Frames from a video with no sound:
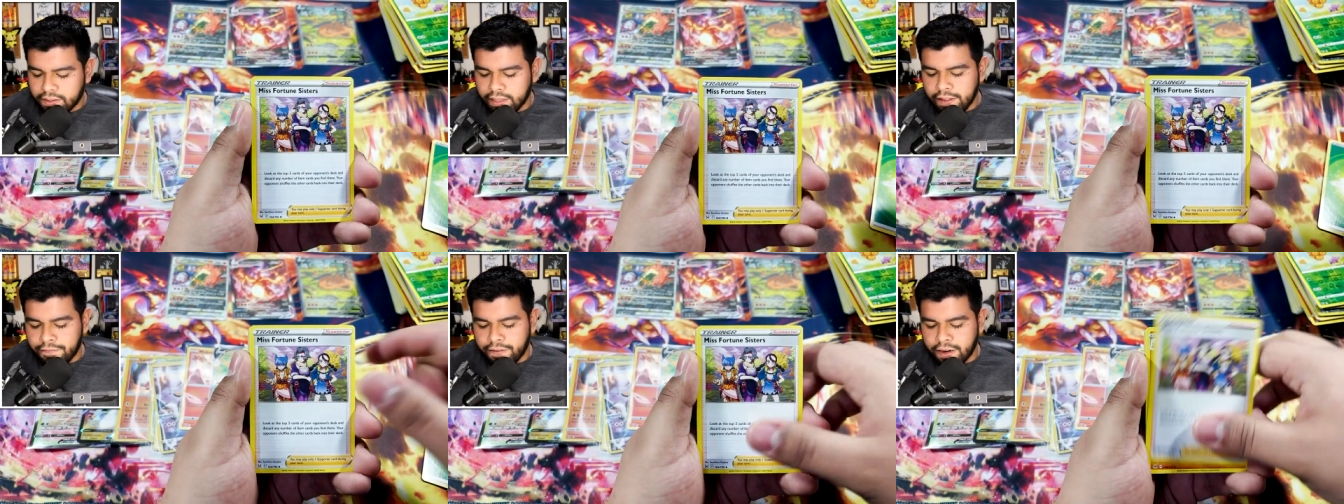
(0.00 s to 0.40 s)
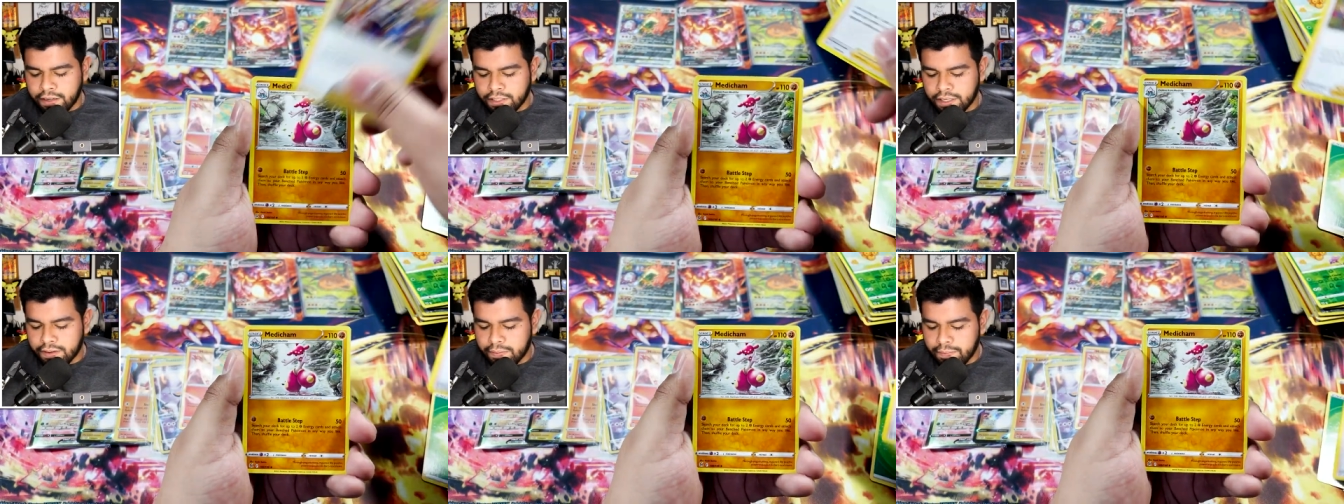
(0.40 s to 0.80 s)
Leaf
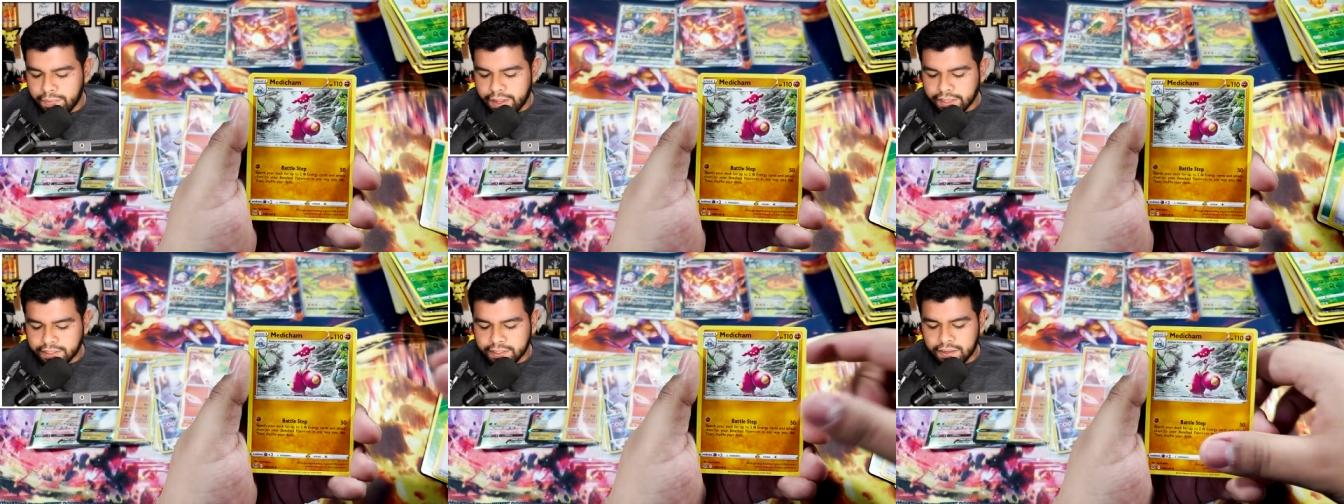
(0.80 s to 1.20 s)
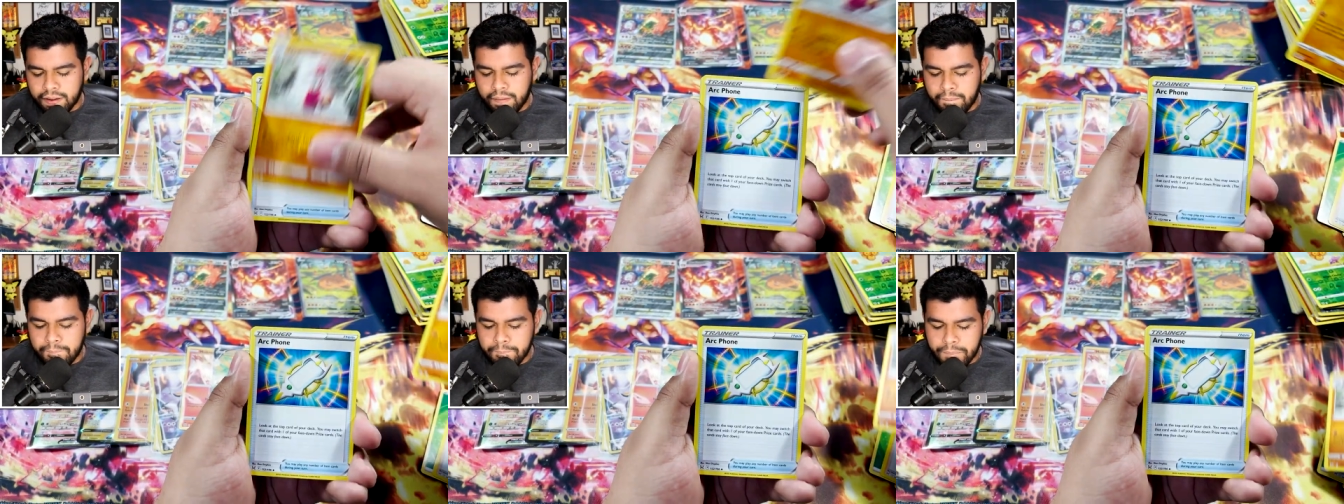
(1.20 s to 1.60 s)
Energy, Miss,
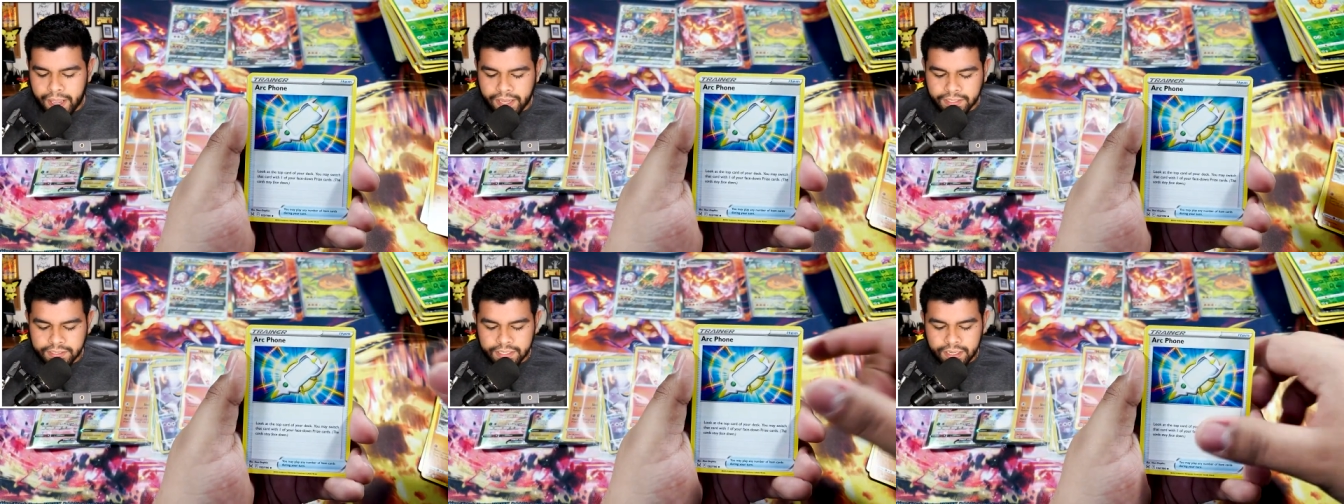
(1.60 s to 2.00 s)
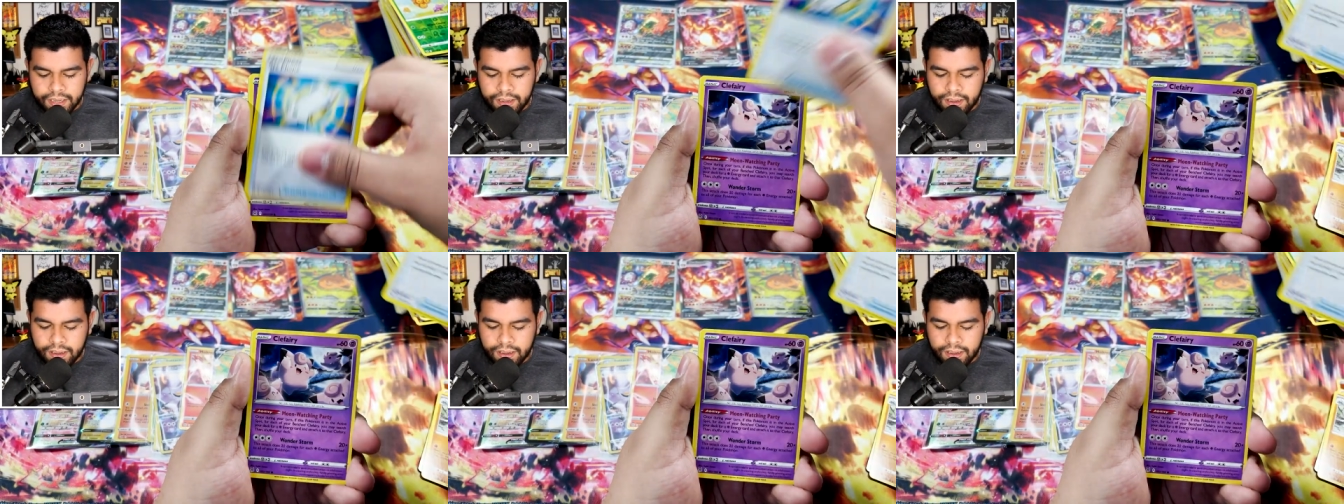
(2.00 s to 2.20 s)
Met,